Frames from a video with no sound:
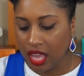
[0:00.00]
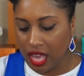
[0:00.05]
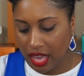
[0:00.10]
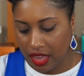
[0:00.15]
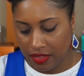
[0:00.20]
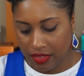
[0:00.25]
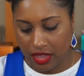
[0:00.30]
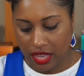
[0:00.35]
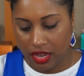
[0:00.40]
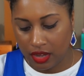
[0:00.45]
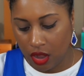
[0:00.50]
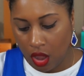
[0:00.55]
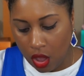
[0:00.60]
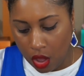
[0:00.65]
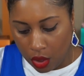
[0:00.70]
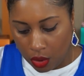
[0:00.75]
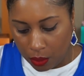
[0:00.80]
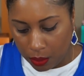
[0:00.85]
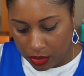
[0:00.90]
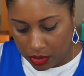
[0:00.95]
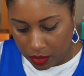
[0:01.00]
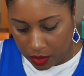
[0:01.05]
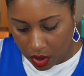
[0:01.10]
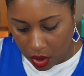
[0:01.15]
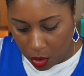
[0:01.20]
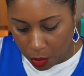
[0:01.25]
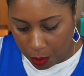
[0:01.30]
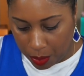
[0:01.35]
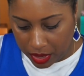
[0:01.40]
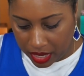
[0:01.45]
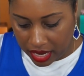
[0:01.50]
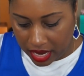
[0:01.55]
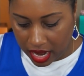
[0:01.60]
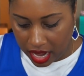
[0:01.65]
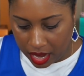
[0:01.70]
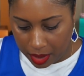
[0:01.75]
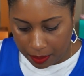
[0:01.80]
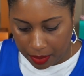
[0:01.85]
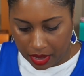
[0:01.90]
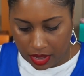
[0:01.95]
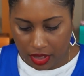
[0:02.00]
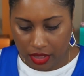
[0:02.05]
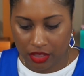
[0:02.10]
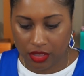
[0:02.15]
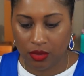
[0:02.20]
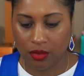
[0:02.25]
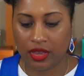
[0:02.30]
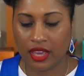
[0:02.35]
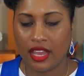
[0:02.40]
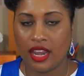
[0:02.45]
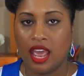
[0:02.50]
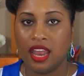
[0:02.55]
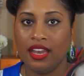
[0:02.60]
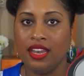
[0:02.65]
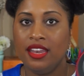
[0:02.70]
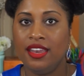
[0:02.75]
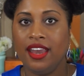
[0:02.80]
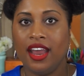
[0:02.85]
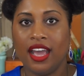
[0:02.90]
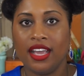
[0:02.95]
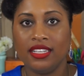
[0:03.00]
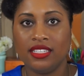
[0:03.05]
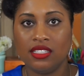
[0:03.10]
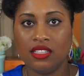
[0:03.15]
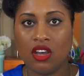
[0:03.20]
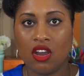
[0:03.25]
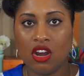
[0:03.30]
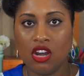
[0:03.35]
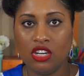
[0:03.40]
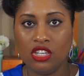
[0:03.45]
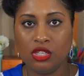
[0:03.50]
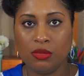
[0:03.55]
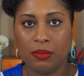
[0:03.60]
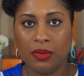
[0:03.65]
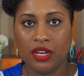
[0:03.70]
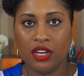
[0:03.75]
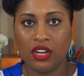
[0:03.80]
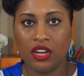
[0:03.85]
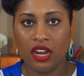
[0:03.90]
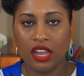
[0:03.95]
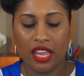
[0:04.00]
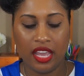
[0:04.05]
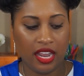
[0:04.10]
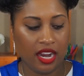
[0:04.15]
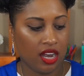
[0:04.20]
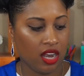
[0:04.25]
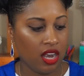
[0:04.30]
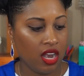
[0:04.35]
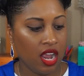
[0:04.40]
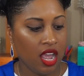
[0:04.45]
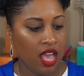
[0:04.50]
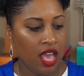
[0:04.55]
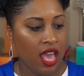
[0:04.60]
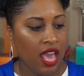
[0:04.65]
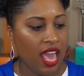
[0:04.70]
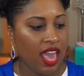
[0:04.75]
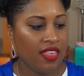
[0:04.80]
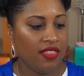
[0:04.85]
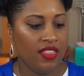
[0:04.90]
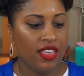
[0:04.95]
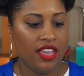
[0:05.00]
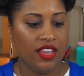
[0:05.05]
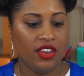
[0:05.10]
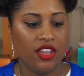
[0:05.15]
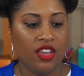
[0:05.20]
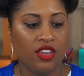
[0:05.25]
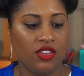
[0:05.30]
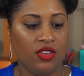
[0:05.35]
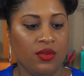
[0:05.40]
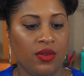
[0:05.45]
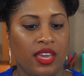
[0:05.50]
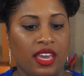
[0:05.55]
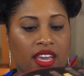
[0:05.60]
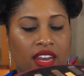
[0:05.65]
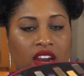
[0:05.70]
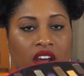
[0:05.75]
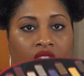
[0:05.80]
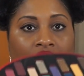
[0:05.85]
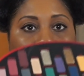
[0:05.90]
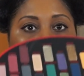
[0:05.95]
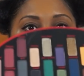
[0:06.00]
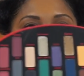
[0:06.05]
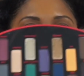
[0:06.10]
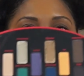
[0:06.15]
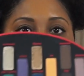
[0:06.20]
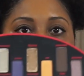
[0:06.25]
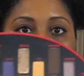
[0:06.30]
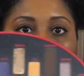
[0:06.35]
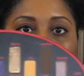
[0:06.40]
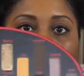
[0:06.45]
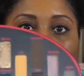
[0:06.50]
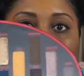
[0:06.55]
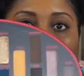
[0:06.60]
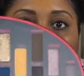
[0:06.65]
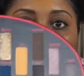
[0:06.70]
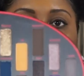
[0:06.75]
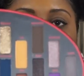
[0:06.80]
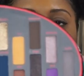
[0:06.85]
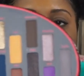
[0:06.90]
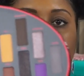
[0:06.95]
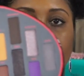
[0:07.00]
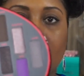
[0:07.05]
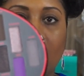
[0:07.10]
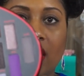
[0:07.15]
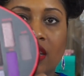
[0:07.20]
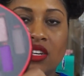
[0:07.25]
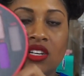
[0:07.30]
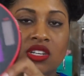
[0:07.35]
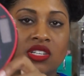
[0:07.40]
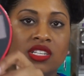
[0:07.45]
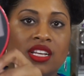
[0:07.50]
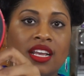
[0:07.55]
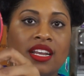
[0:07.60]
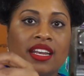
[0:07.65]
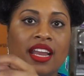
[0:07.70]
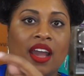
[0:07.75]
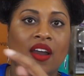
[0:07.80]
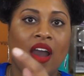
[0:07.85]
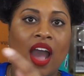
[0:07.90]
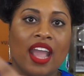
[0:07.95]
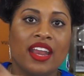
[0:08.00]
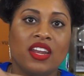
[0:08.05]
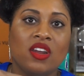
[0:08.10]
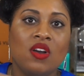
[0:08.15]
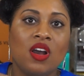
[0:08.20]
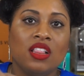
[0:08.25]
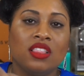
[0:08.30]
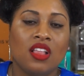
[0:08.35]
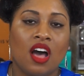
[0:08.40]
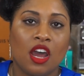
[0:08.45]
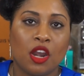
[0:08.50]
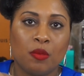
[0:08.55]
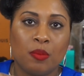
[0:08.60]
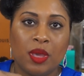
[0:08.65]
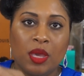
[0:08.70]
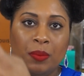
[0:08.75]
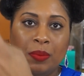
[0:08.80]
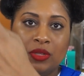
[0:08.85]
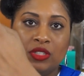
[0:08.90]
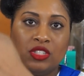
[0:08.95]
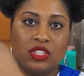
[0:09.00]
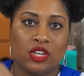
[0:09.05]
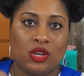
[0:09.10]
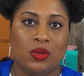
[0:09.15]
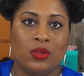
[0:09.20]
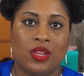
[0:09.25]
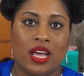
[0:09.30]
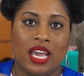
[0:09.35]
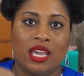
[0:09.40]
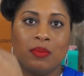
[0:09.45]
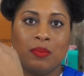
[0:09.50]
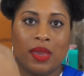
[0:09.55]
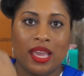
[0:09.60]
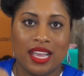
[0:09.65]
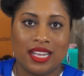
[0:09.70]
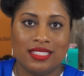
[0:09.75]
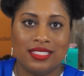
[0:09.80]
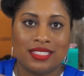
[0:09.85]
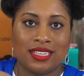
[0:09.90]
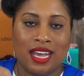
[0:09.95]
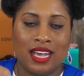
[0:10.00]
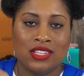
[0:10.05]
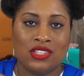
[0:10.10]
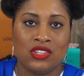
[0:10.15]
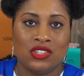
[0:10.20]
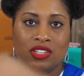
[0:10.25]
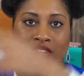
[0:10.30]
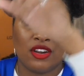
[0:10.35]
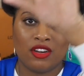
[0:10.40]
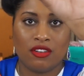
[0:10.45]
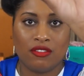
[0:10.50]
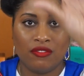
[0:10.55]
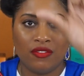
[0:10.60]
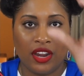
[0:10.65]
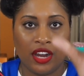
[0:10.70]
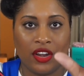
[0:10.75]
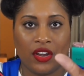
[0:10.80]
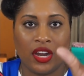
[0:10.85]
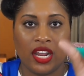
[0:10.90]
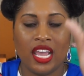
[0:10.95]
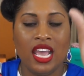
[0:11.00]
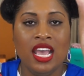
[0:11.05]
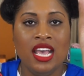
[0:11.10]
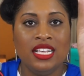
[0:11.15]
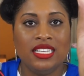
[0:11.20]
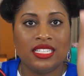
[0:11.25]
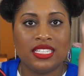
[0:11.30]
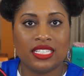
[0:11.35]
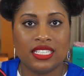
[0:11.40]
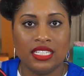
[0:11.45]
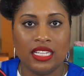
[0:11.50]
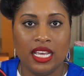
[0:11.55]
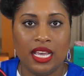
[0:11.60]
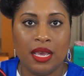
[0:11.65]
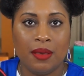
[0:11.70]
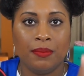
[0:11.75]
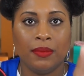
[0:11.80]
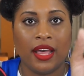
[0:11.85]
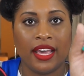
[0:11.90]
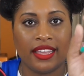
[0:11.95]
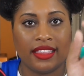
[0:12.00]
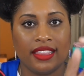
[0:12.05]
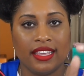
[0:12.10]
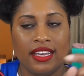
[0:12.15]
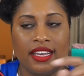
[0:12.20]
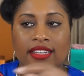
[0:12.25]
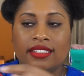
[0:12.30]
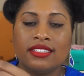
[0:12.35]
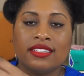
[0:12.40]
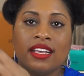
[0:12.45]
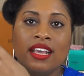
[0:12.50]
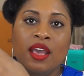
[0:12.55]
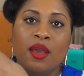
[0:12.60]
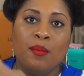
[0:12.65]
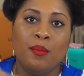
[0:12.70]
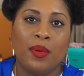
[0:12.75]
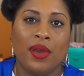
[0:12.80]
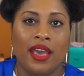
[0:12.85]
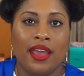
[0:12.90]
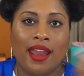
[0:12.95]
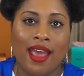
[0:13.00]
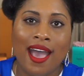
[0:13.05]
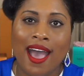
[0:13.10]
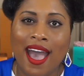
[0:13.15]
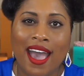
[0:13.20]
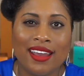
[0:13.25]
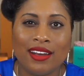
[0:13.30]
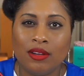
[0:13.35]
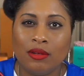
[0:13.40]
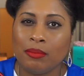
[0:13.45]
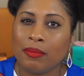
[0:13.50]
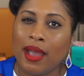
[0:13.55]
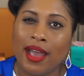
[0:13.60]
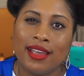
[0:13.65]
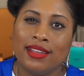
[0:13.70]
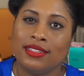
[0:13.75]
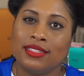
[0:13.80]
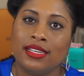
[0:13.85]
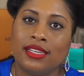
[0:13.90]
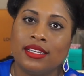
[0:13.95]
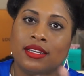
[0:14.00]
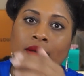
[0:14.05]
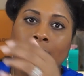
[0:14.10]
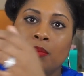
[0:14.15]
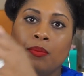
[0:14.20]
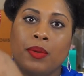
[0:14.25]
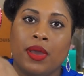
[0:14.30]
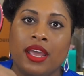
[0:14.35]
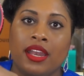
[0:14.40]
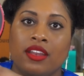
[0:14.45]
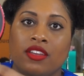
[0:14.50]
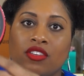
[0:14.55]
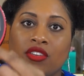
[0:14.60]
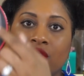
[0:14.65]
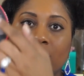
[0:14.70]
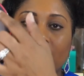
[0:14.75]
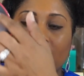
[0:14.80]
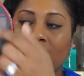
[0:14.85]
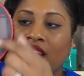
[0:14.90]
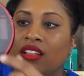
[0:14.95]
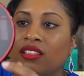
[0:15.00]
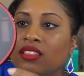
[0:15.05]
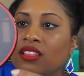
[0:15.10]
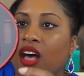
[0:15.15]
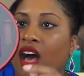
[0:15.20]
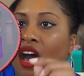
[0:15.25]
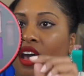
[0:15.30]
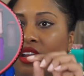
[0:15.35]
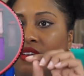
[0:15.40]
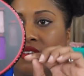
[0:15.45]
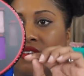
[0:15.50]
And then when you open it up, you get a nice large mirror here, and then you get all of these colors. Now, I know a lot of people don't like pan sizes that are very slim like this, but I don't mind it. But you get a lot